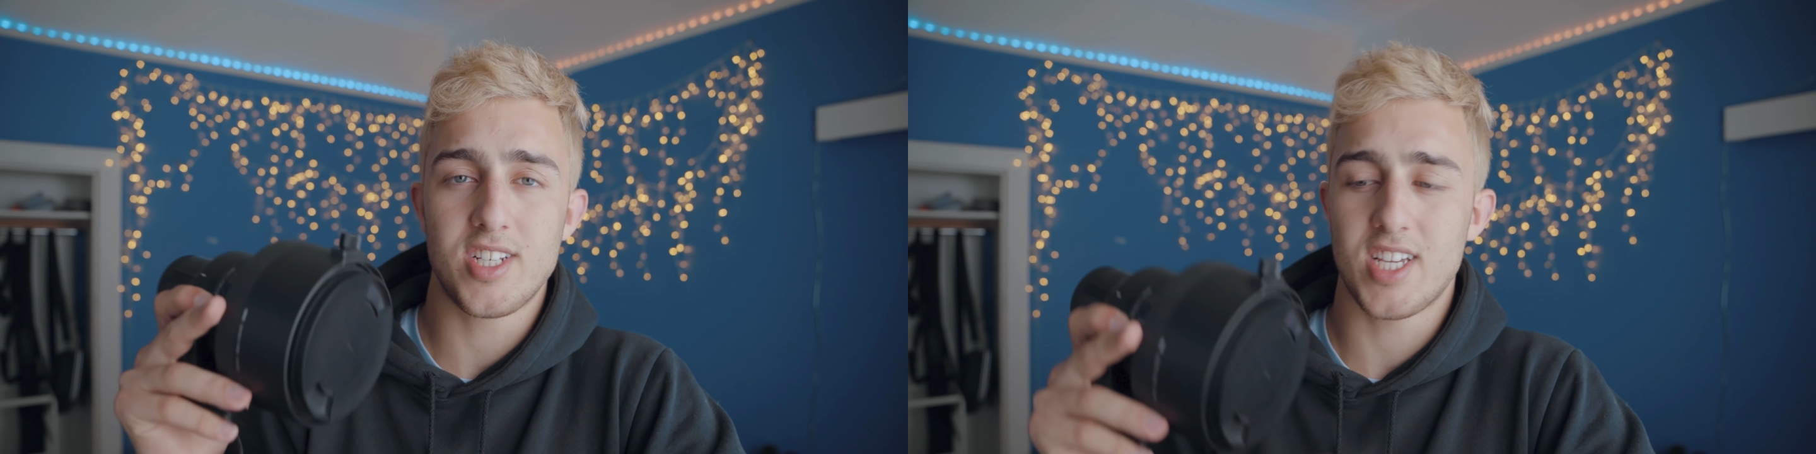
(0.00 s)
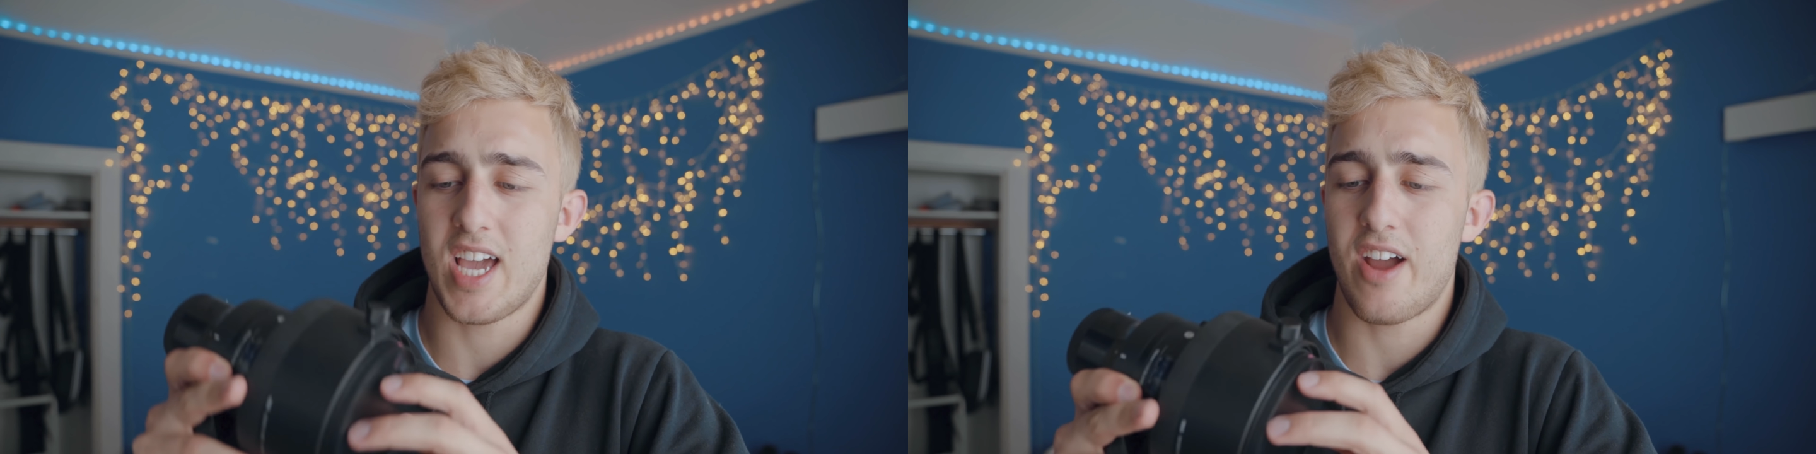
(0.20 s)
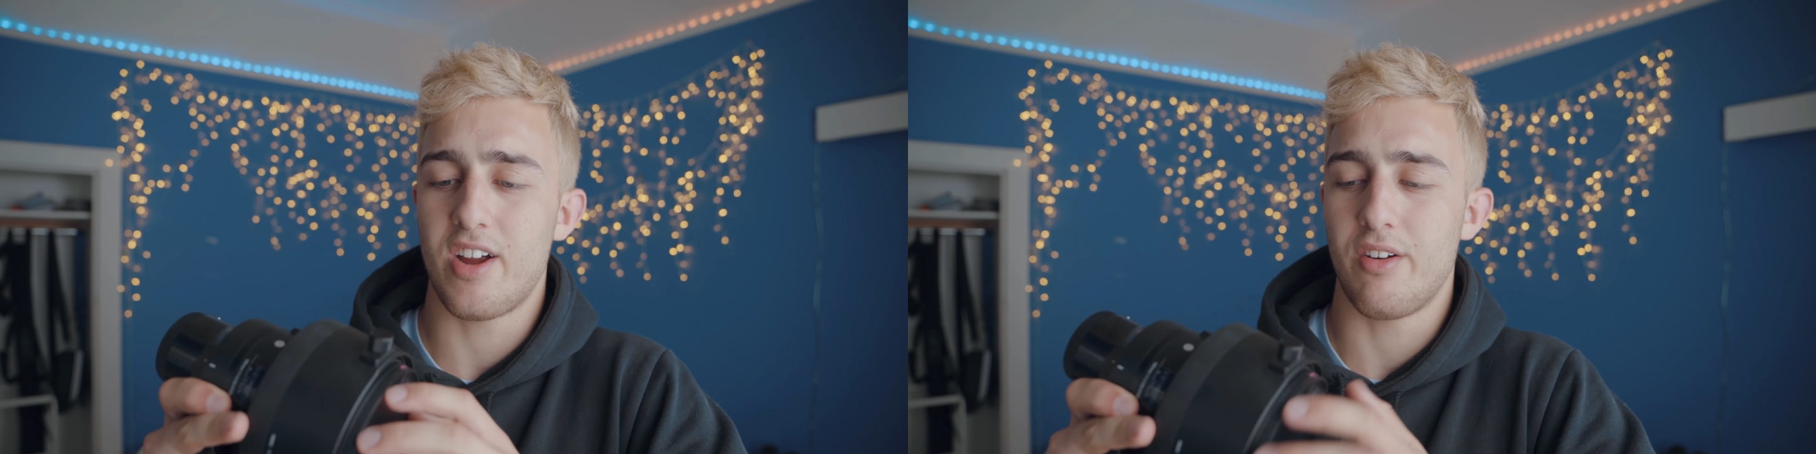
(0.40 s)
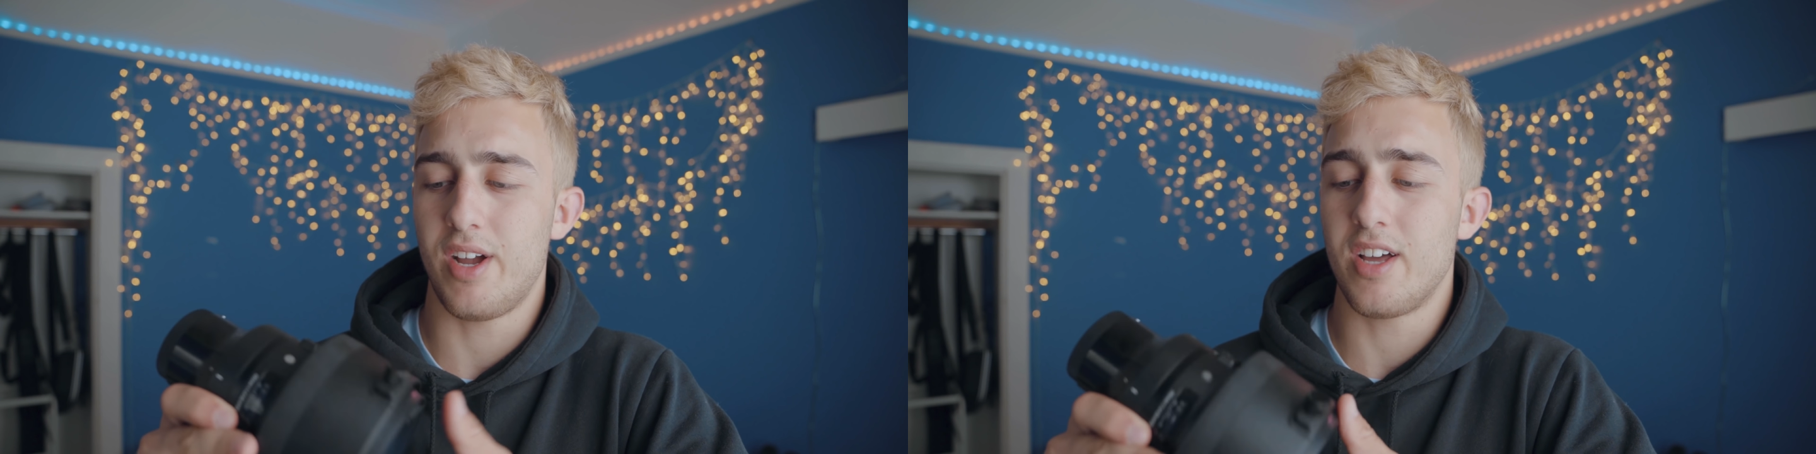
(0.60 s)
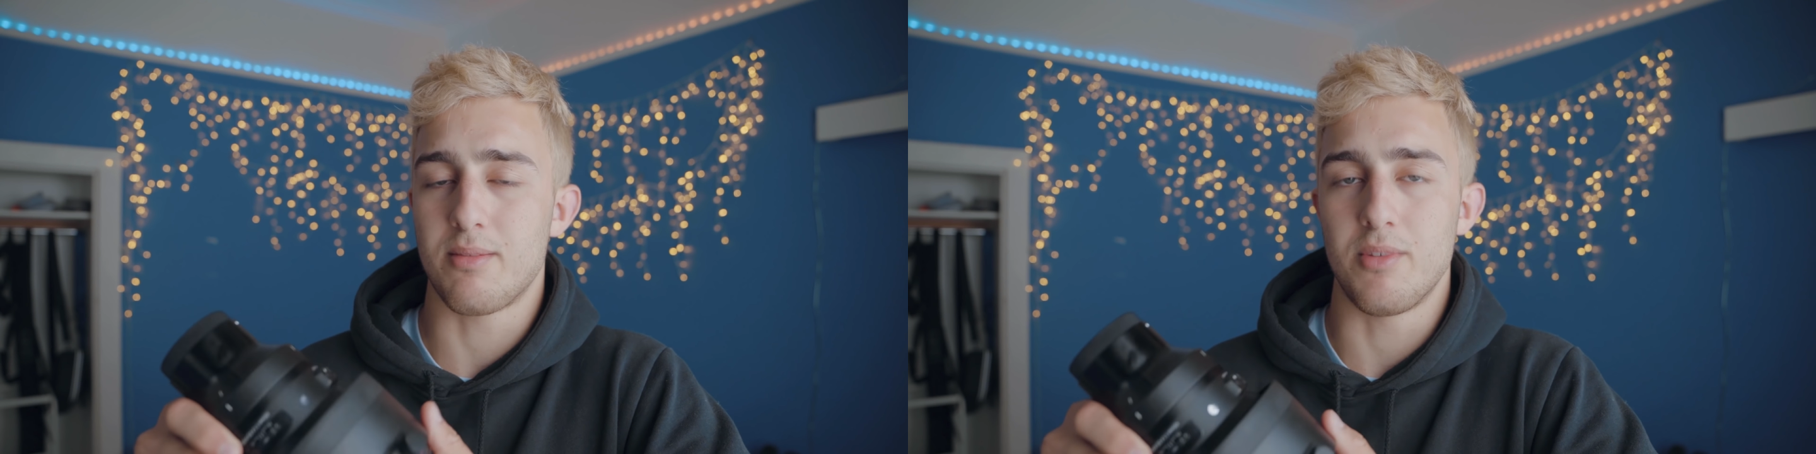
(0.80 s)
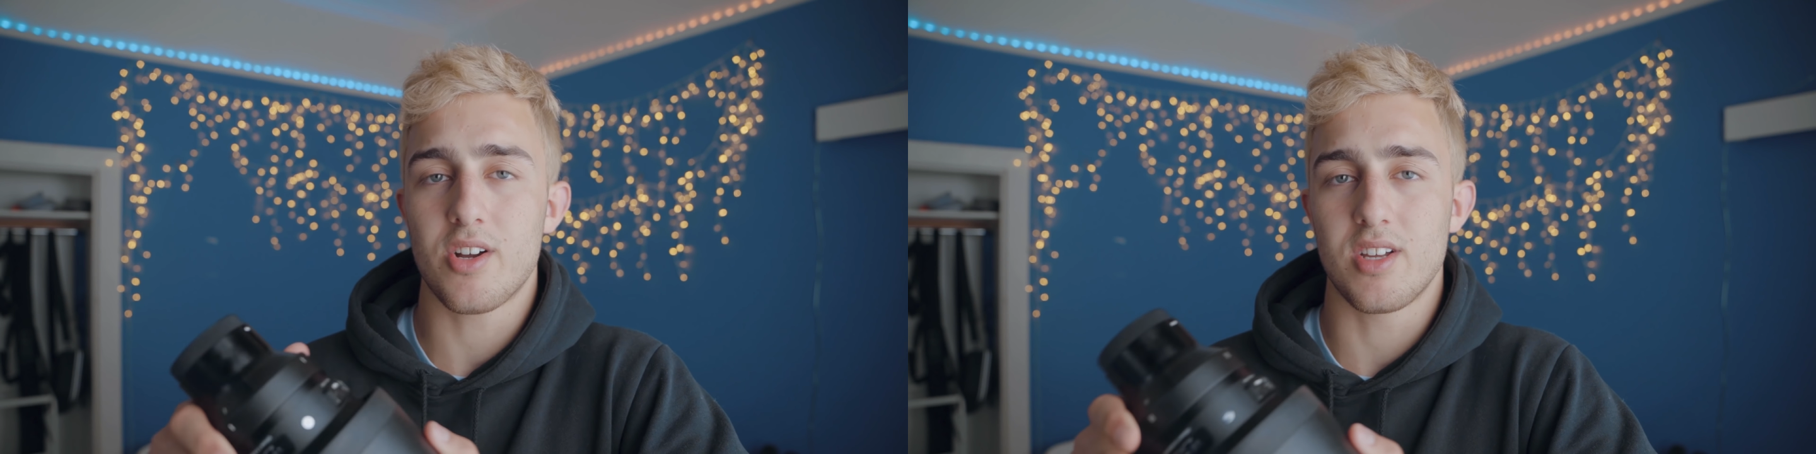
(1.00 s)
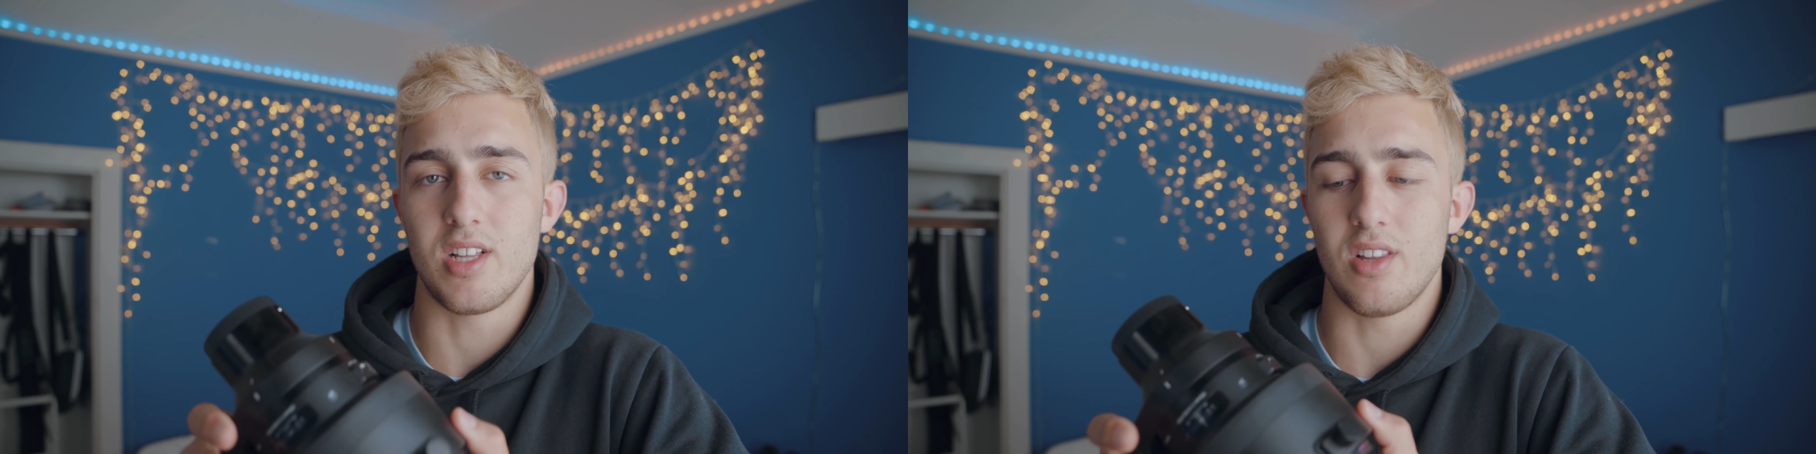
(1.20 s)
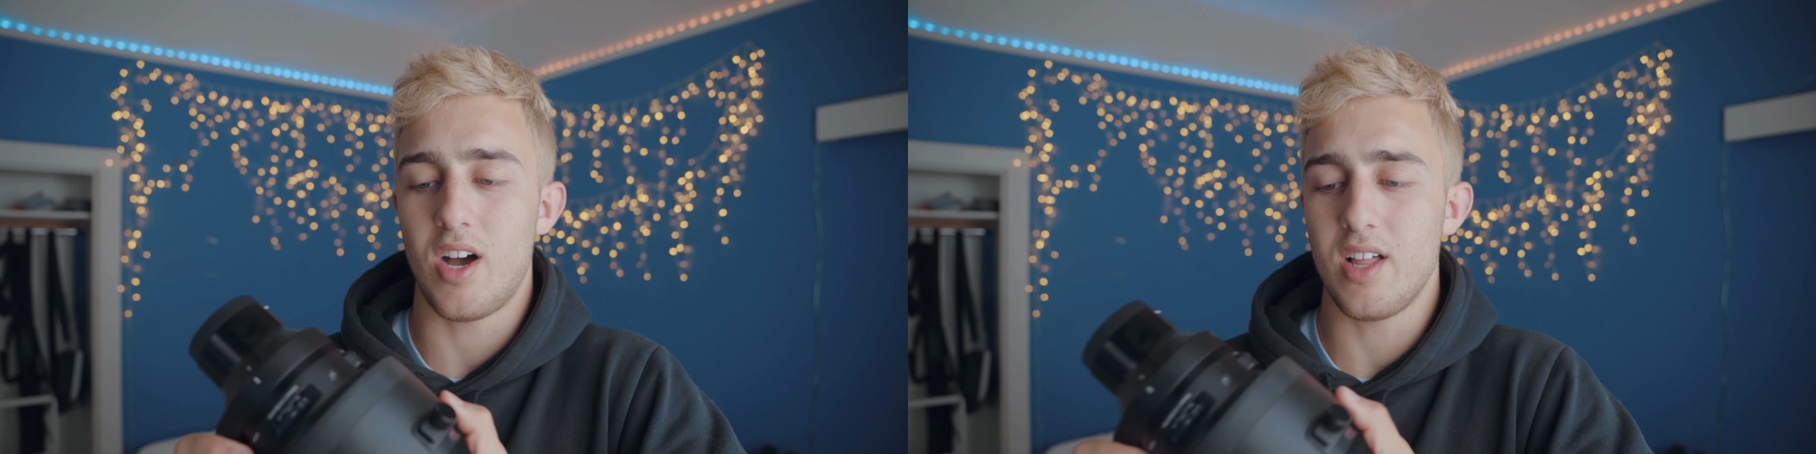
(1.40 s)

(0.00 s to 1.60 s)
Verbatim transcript: to carry around, I'm not gonna lie.